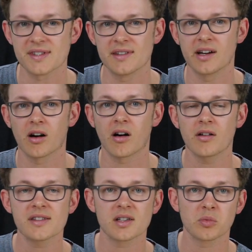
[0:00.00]
There are
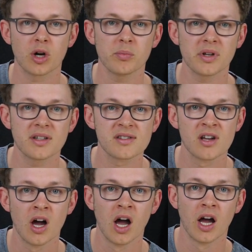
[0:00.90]
some companies
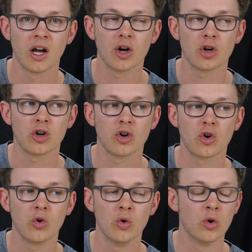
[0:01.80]

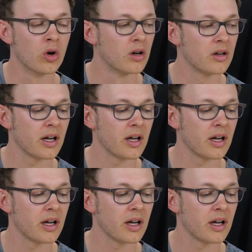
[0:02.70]
who